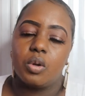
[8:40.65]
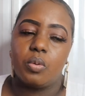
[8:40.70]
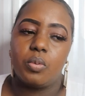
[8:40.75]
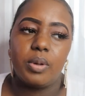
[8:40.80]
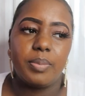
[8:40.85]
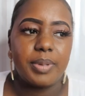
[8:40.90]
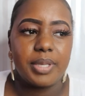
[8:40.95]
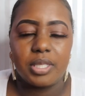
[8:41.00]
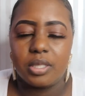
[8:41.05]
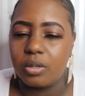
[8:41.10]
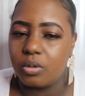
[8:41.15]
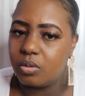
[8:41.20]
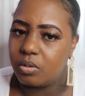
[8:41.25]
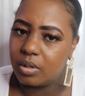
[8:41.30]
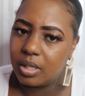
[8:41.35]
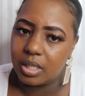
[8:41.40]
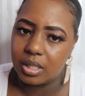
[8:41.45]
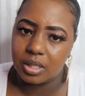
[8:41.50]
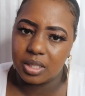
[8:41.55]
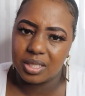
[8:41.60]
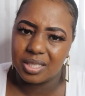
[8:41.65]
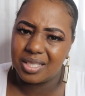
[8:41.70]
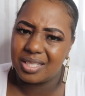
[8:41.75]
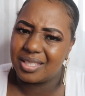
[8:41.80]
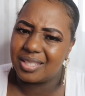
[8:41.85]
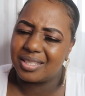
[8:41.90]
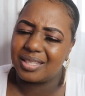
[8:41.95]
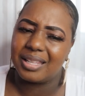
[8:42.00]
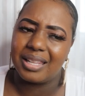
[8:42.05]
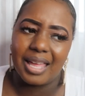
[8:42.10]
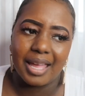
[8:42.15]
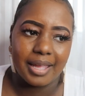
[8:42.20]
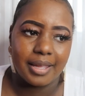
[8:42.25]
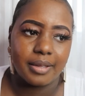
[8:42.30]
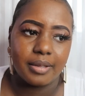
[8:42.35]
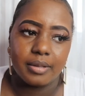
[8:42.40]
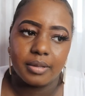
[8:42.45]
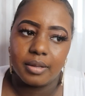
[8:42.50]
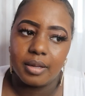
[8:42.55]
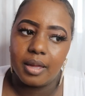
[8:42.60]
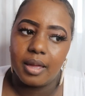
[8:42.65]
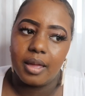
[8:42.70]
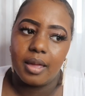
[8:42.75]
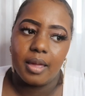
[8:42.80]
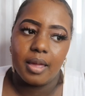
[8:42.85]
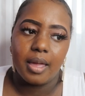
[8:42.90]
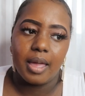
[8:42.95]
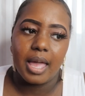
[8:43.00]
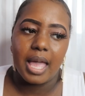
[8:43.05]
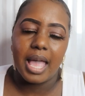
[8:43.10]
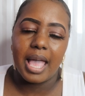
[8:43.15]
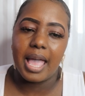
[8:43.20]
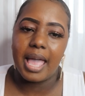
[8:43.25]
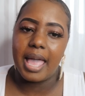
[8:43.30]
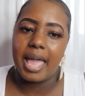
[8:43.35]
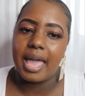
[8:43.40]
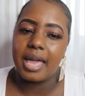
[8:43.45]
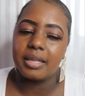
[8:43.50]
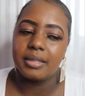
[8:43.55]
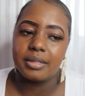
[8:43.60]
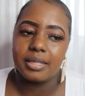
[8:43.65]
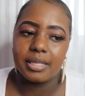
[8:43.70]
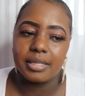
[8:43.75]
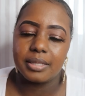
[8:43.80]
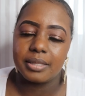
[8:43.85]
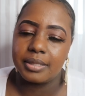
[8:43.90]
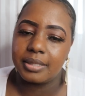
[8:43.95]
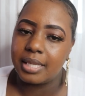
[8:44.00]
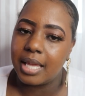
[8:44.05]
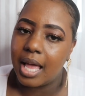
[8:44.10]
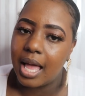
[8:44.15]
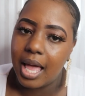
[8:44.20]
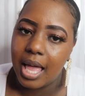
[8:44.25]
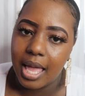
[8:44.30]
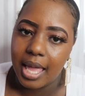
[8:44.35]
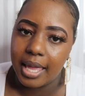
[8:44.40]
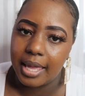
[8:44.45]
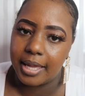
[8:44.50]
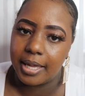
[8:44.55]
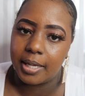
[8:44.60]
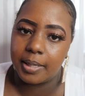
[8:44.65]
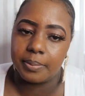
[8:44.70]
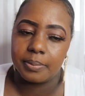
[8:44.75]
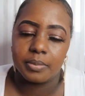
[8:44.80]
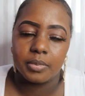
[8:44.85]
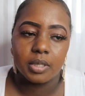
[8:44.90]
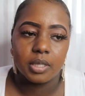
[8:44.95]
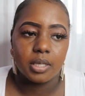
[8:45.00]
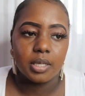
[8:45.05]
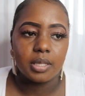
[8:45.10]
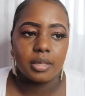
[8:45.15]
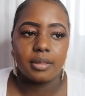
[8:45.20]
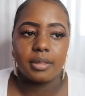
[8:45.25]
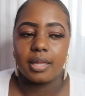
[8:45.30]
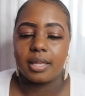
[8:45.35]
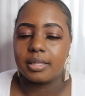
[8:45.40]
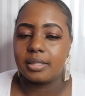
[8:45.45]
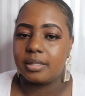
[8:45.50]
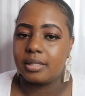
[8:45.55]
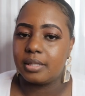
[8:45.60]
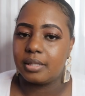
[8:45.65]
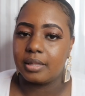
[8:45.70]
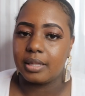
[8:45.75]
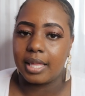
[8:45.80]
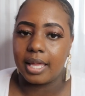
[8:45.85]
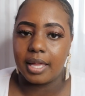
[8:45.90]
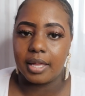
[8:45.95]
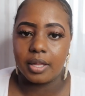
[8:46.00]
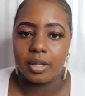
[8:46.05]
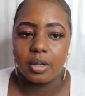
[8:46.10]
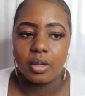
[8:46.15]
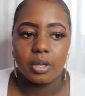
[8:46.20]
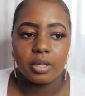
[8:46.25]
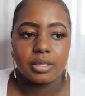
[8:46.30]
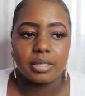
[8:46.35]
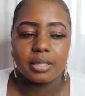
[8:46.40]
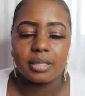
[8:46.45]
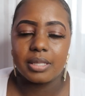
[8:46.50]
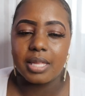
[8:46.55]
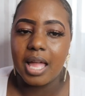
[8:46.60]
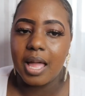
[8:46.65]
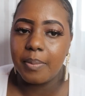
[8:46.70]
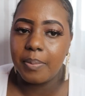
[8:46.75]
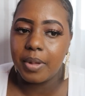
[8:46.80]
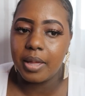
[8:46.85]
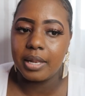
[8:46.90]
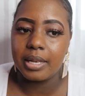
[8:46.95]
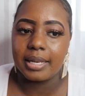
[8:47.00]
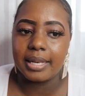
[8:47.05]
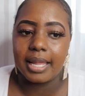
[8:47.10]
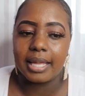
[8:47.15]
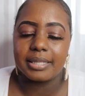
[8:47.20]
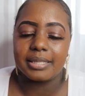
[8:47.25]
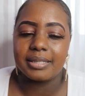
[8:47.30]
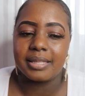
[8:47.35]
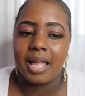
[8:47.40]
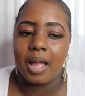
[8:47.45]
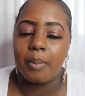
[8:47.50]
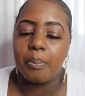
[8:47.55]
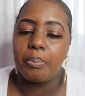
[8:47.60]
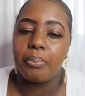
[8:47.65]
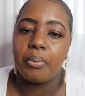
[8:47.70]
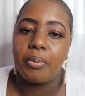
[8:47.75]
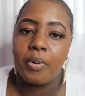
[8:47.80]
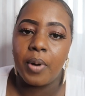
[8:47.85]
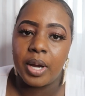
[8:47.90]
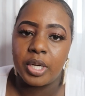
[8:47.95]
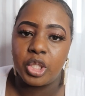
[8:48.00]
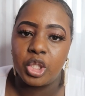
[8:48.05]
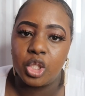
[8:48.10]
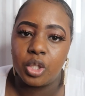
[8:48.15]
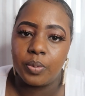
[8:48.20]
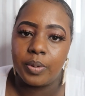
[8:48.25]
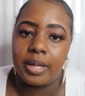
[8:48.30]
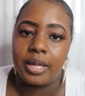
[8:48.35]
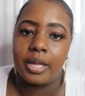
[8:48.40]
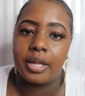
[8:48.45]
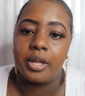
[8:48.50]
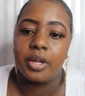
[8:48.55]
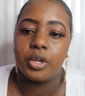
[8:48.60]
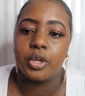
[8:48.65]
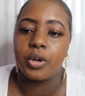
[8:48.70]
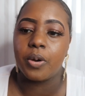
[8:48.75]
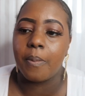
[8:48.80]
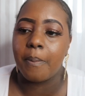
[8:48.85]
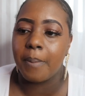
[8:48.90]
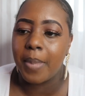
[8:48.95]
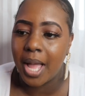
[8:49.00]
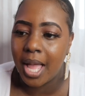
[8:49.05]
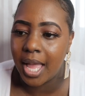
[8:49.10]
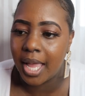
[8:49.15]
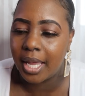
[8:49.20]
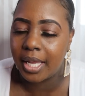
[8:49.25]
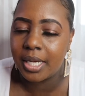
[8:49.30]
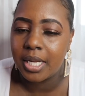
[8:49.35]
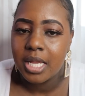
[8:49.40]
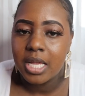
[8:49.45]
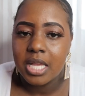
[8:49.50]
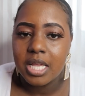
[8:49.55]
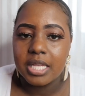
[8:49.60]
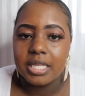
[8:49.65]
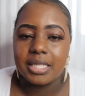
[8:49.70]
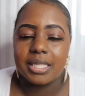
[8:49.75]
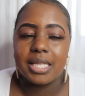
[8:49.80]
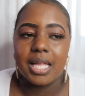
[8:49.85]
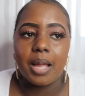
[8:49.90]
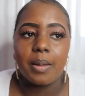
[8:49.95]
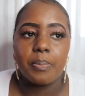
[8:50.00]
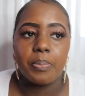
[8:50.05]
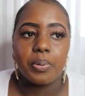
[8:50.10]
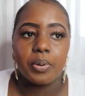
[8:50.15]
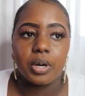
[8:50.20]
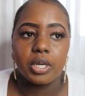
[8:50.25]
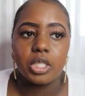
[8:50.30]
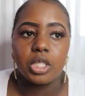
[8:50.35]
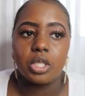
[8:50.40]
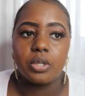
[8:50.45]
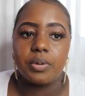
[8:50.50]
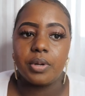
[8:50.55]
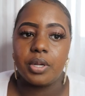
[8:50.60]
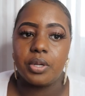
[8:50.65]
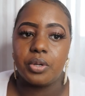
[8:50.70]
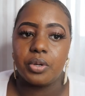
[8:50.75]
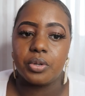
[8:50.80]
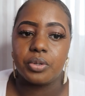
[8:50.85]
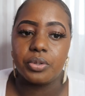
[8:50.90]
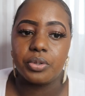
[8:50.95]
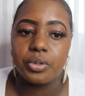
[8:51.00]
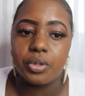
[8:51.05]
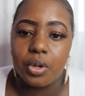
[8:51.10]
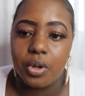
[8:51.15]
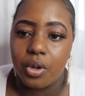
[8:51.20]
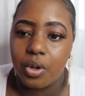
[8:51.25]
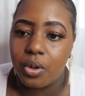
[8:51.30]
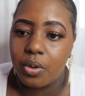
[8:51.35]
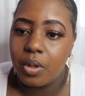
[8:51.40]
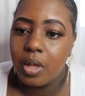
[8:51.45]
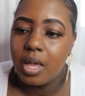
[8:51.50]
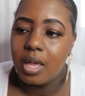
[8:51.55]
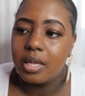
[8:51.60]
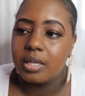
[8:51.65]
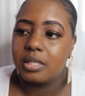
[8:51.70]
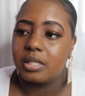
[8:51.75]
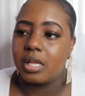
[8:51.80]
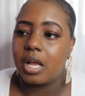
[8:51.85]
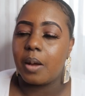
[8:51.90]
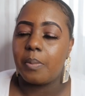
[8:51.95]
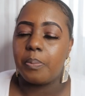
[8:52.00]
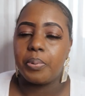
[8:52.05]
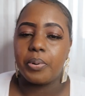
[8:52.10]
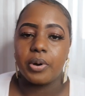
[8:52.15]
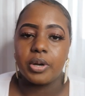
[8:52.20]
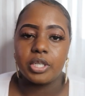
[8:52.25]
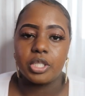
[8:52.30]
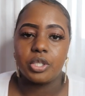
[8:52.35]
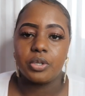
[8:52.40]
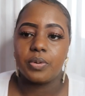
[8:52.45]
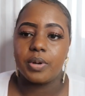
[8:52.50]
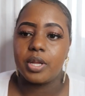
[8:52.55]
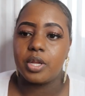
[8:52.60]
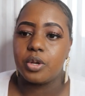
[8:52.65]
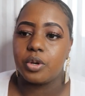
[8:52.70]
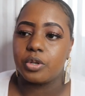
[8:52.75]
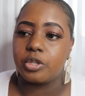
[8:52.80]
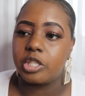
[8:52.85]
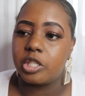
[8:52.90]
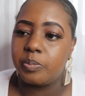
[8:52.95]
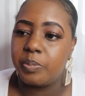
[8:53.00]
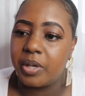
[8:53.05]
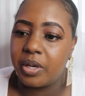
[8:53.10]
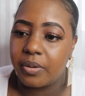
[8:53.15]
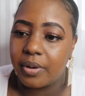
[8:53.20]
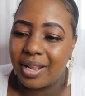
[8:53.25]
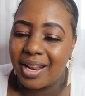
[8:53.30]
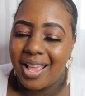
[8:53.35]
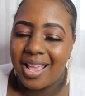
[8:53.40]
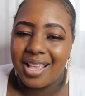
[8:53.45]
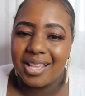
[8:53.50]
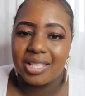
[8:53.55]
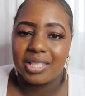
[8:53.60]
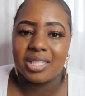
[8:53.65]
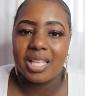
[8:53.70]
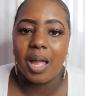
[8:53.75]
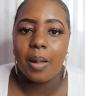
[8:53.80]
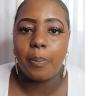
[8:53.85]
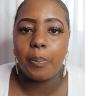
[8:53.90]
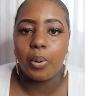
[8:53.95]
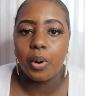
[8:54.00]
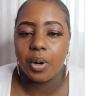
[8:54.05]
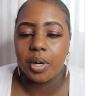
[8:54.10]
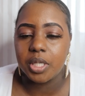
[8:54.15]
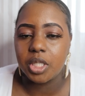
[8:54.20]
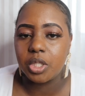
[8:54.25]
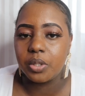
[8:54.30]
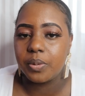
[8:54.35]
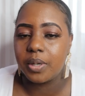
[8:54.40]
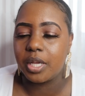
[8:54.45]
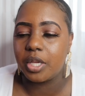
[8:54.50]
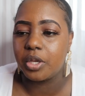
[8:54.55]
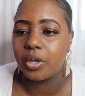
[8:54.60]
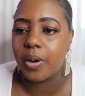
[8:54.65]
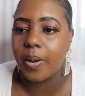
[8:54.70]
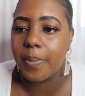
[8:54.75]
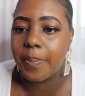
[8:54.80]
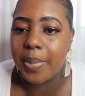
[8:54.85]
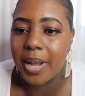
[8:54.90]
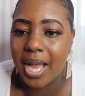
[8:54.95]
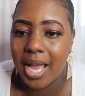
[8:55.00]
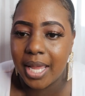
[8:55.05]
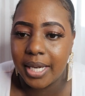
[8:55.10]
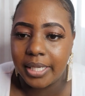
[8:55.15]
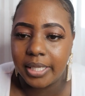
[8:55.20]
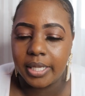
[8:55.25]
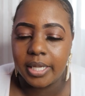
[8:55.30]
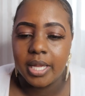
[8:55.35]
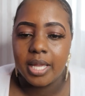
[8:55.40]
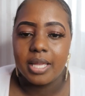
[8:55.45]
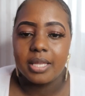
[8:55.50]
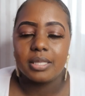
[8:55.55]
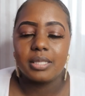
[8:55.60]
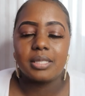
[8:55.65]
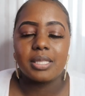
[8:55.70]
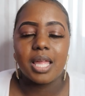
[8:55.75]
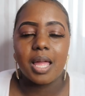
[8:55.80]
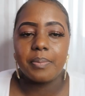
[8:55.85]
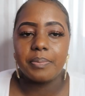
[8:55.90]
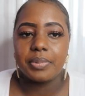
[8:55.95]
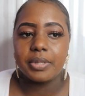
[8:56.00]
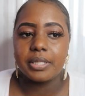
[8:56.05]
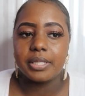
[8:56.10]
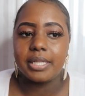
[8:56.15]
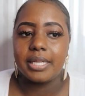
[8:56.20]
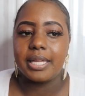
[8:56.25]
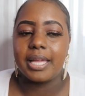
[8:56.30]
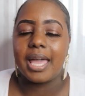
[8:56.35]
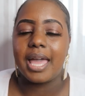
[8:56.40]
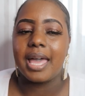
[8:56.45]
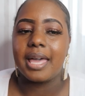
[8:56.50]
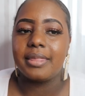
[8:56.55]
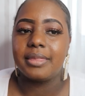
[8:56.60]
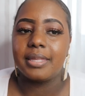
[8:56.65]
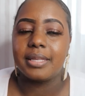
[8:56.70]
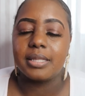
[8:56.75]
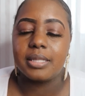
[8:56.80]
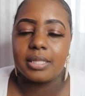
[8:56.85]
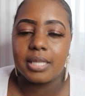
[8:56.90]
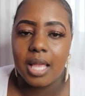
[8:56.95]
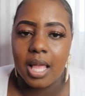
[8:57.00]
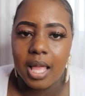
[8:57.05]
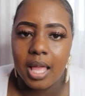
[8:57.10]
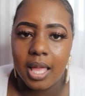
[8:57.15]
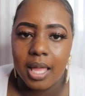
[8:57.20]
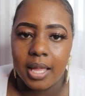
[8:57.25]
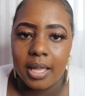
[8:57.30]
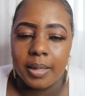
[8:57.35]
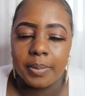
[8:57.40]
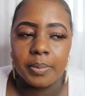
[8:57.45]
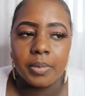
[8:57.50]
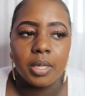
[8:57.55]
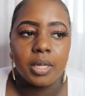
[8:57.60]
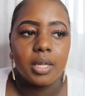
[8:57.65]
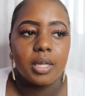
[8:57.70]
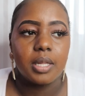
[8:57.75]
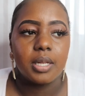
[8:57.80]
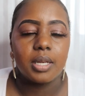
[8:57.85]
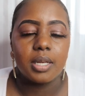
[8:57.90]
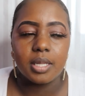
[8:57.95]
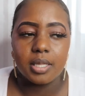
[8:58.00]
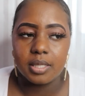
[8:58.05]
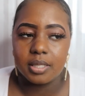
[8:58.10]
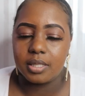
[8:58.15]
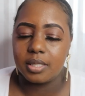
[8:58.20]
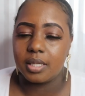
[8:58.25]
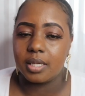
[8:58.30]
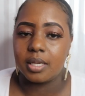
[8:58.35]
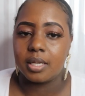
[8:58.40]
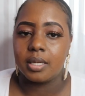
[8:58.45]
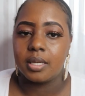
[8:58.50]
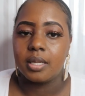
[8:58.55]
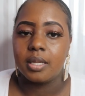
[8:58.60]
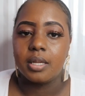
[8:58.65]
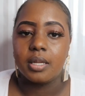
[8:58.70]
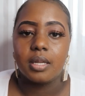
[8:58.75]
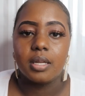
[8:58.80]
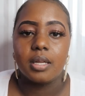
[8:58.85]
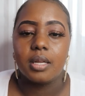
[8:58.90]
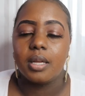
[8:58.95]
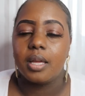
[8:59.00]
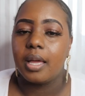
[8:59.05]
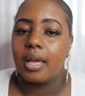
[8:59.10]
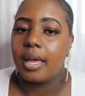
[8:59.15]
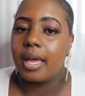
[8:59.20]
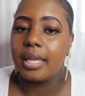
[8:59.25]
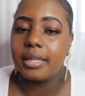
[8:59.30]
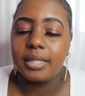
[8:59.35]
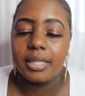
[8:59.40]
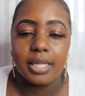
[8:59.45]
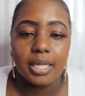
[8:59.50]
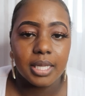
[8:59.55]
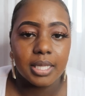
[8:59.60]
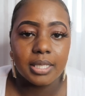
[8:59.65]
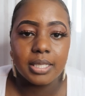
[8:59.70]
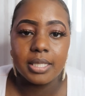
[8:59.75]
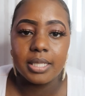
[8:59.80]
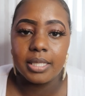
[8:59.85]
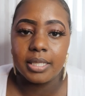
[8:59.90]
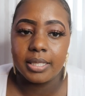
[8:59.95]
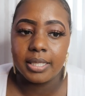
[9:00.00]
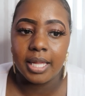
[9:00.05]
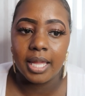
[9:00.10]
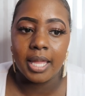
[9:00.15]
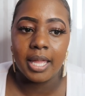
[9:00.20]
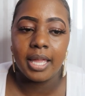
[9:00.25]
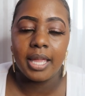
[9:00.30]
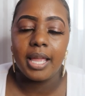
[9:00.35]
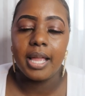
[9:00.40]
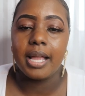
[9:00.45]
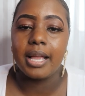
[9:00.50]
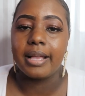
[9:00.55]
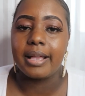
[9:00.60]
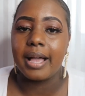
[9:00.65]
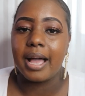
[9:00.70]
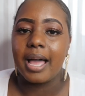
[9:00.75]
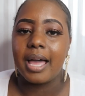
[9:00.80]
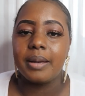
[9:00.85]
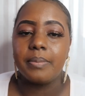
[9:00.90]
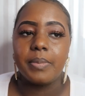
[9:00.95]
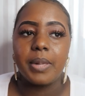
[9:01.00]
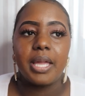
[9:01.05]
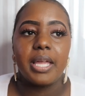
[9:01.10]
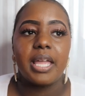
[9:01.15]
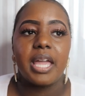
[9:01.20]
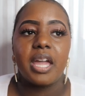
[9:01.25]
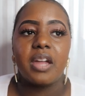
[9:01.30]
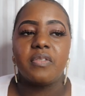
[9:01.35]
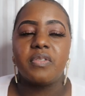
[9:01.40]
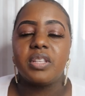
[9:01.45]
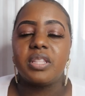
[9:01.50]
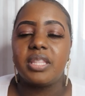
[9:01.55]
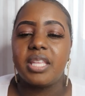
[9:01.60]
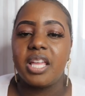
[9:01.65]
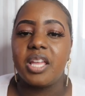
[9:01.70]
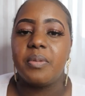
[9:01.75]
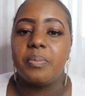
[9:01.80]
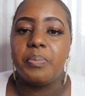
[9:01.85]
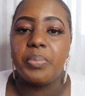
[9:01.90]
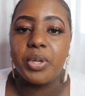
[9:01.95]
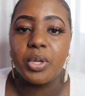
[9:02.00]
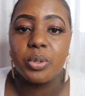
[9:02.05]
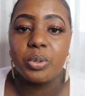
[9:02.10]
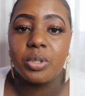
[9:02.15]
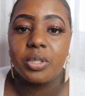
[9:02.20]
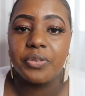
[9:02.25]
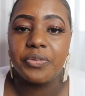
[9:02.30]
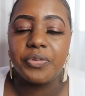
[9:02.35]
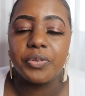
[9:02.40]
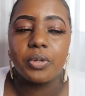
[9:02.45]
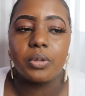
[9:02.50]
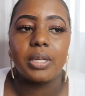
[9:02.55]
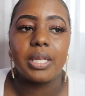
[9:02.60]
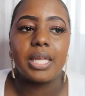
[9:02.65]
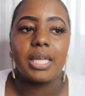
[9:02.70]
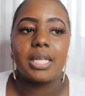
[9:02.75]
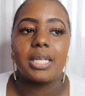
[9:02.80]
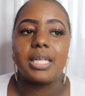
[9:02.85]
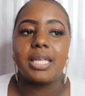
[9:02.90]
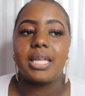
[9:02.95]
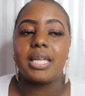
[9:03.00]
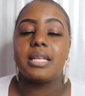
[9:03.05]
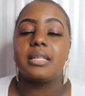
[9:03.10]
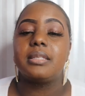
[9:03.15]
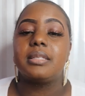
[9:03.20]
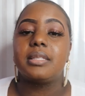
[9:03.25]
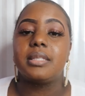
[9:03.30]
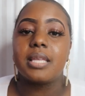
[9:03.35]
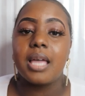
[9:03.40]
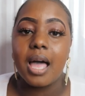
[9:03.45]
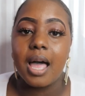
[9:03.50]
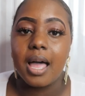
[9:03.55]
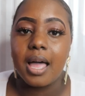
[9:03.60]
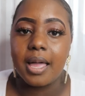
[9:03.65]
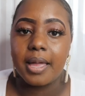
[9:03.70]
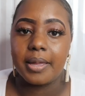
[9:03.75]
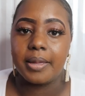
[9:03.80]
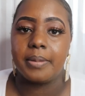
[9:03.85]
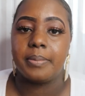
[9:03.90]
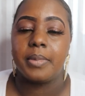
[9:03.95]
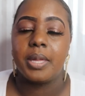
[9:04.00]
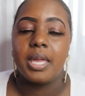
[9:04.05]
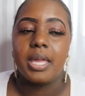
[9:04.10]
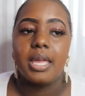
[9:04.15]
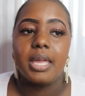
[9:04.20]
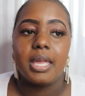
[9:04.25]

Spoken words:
we be so quick to just like, and this time, that's like, stop pressuring your mind, stop pressuring your soul, stop pressuring your spirit, stop pressuring your body. Stop looking at the time. Listen, at the end of the day, God make everything beautiful in its time.